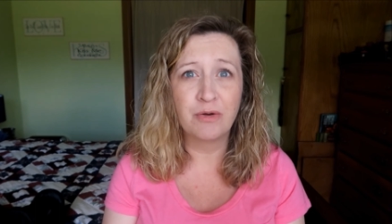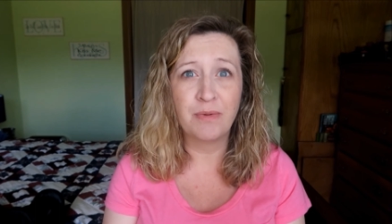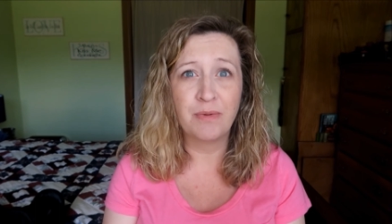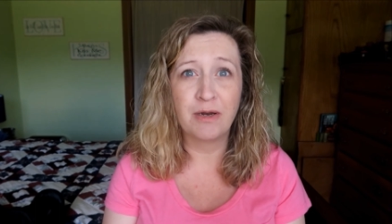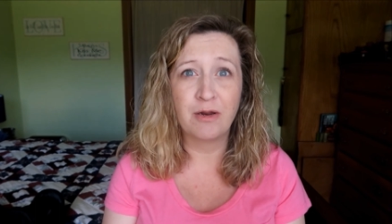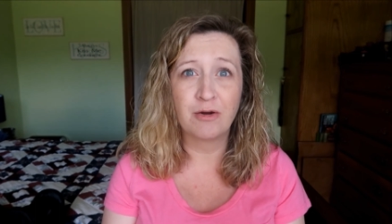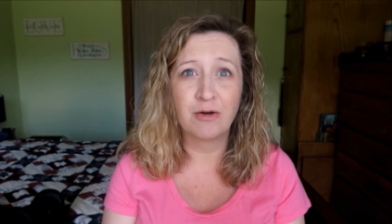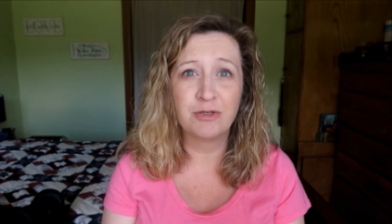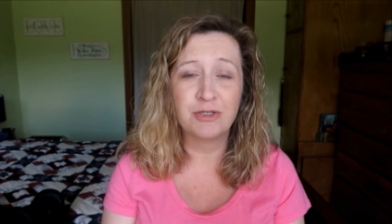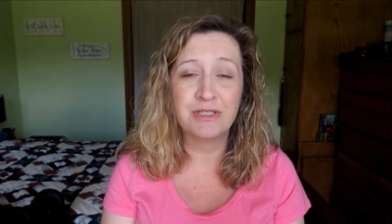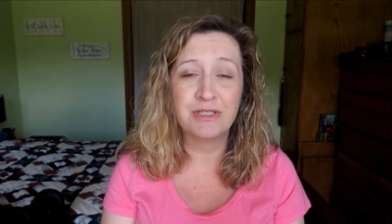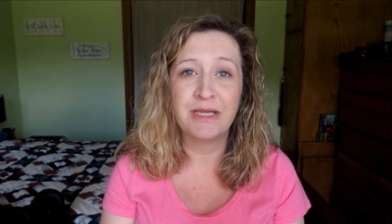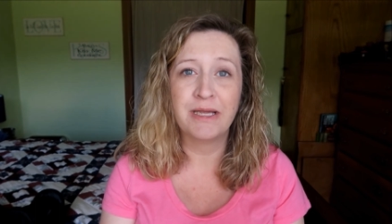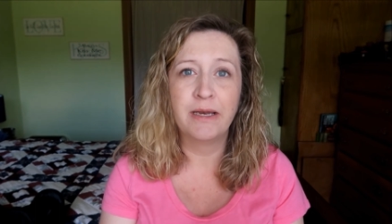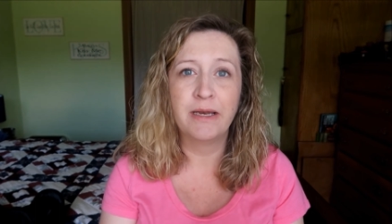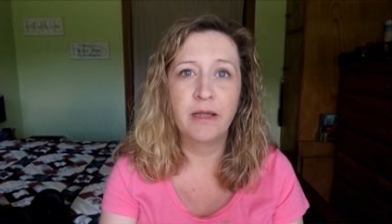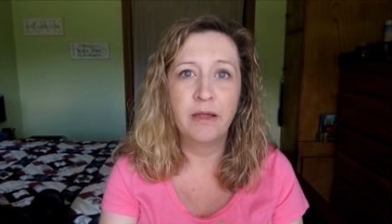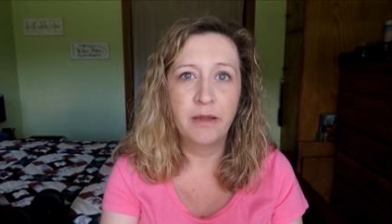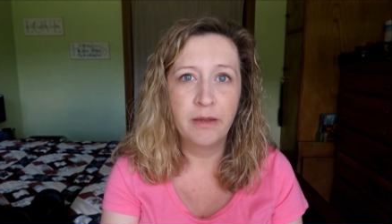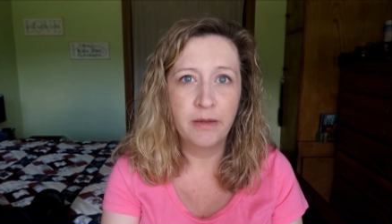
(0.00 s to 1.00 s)
My doctor
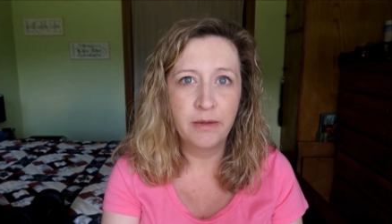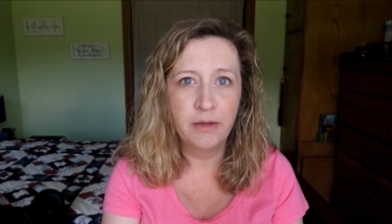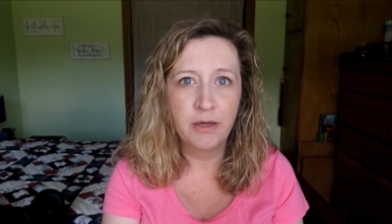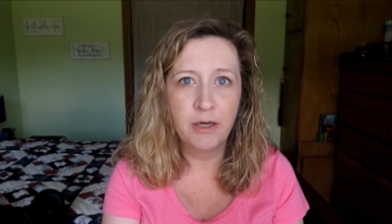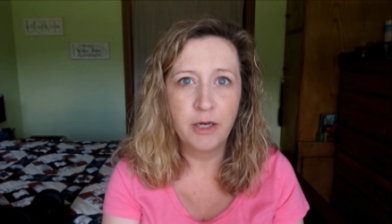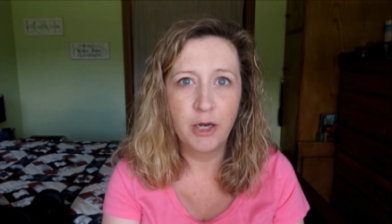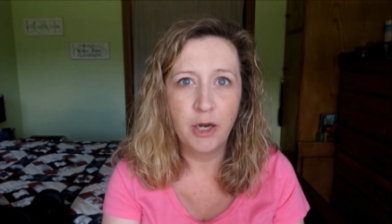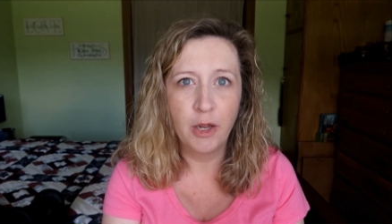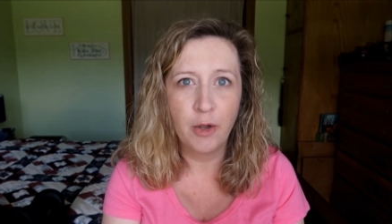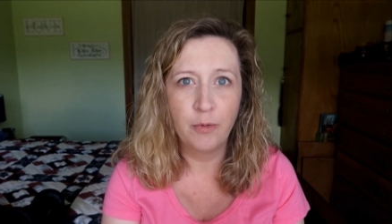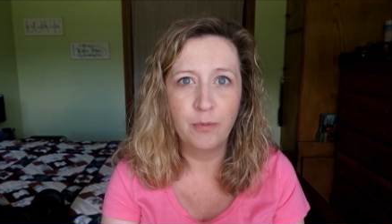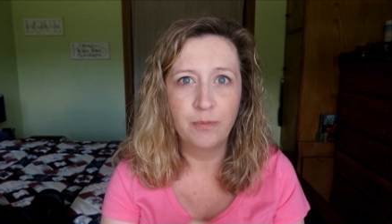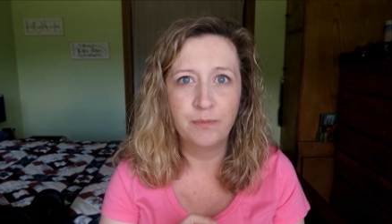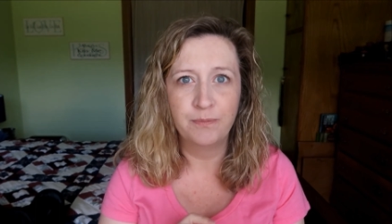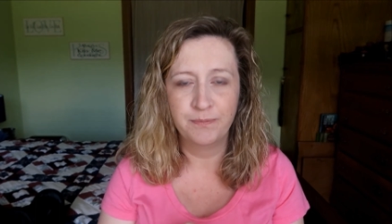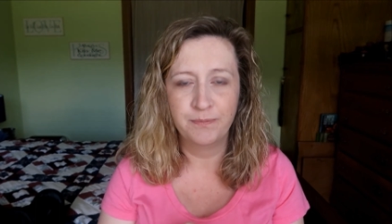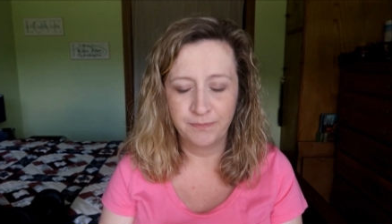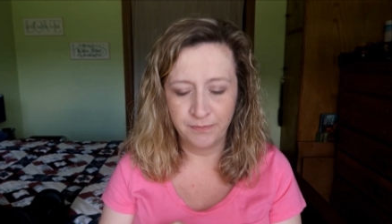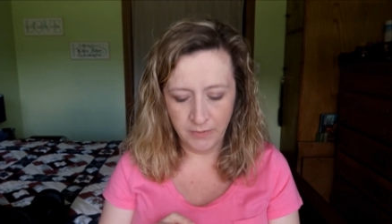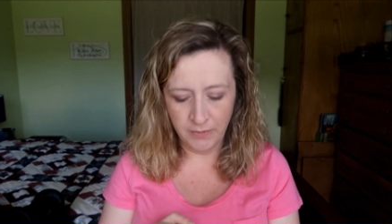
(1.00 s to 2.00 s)
said, no,
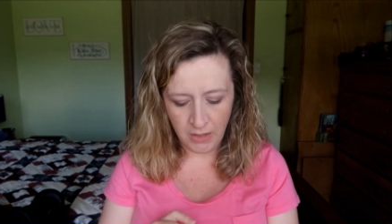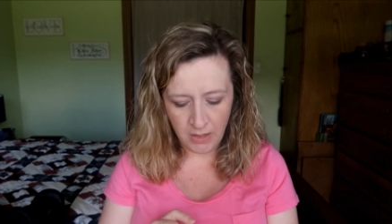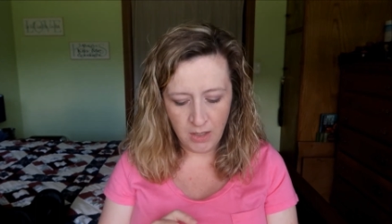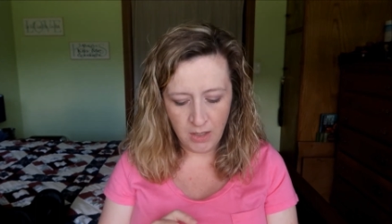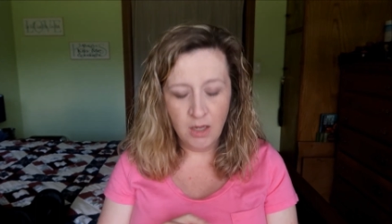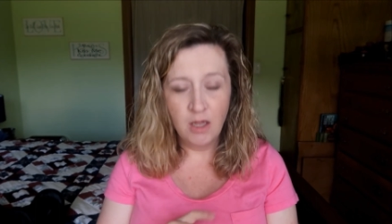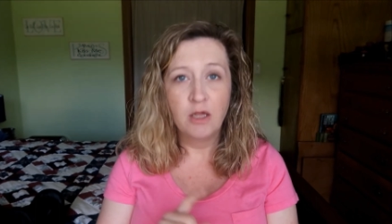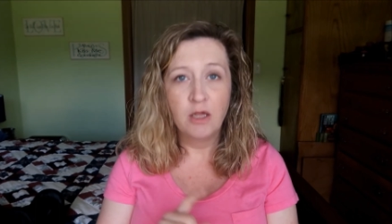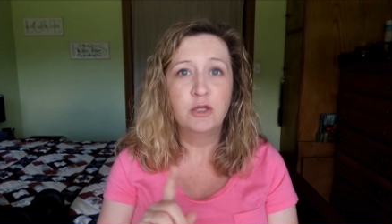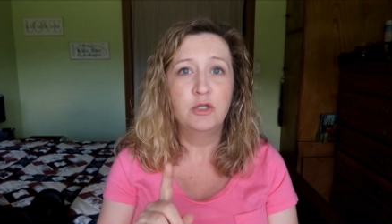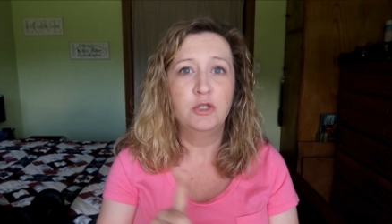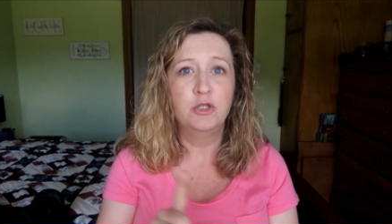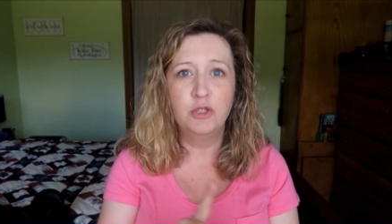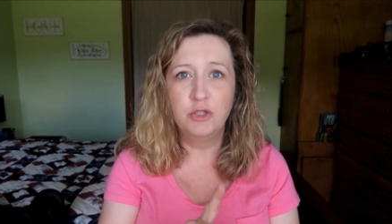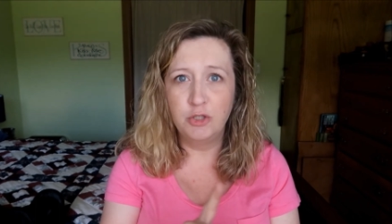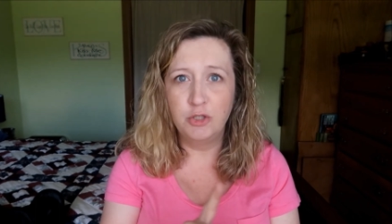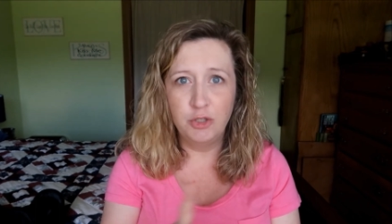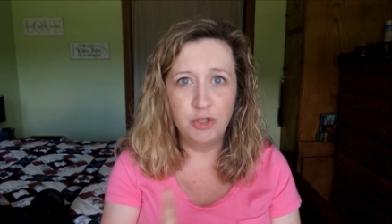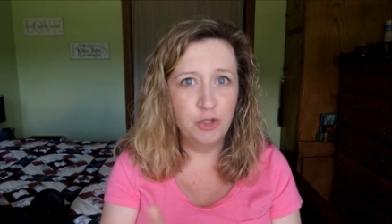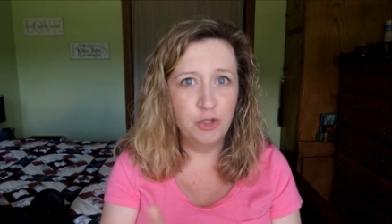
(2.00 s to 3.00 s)

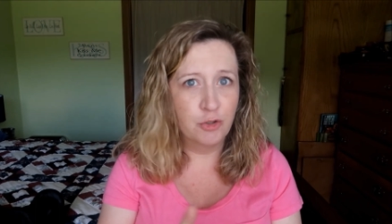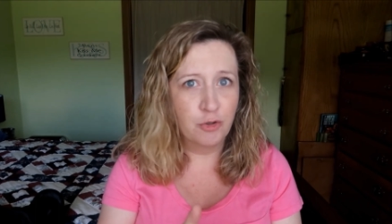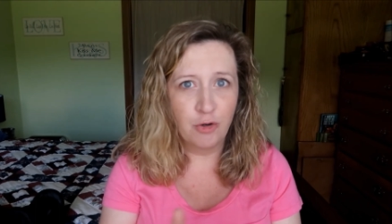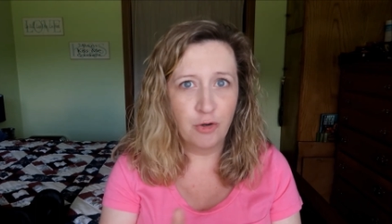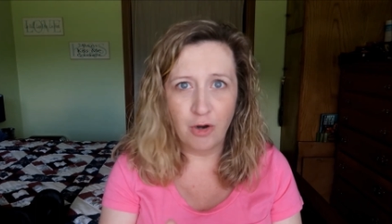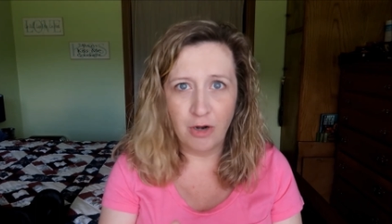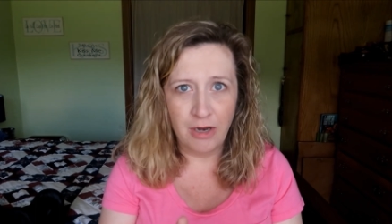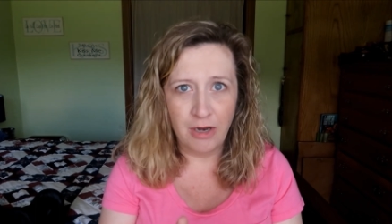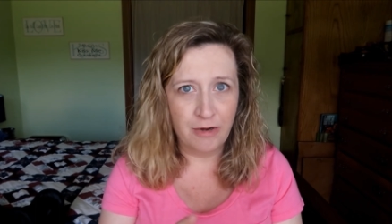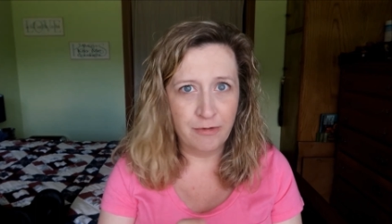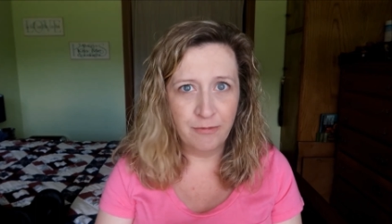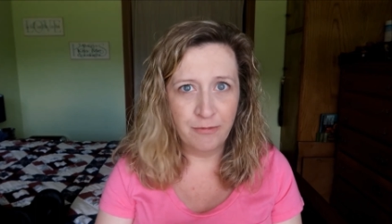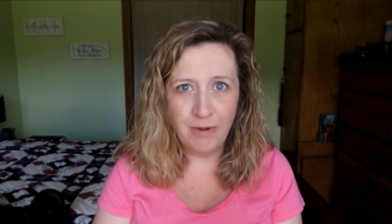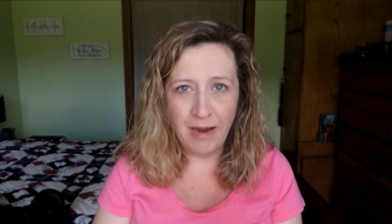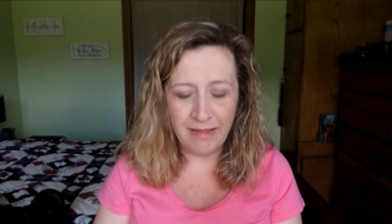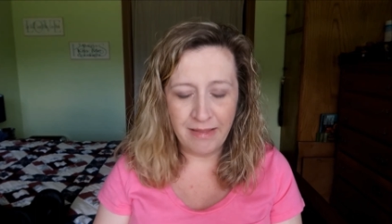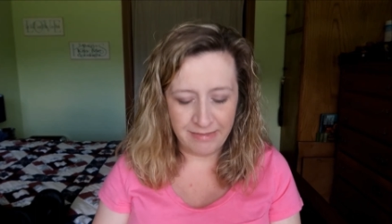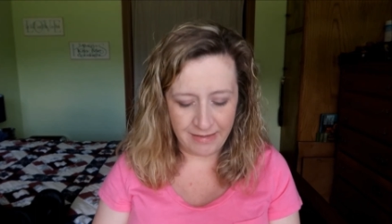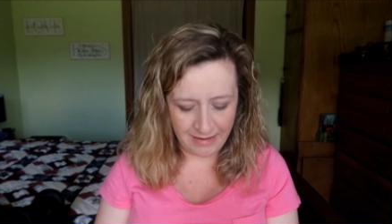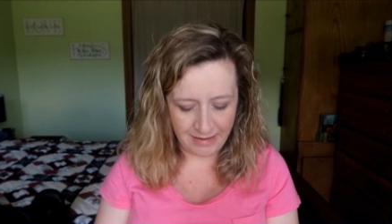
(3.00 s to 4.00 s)
you're not allowed to
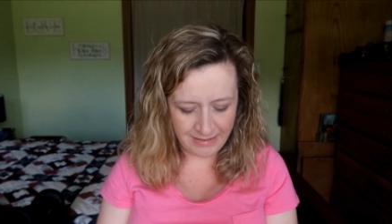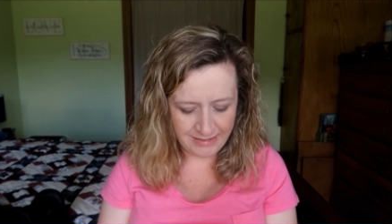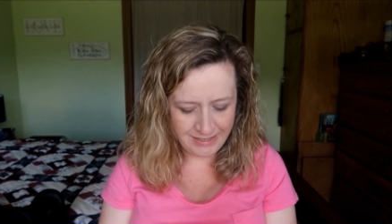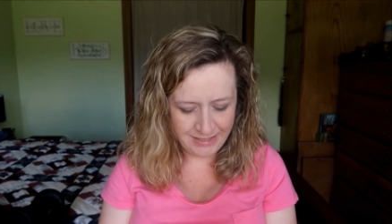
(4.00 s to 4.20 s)
ride that.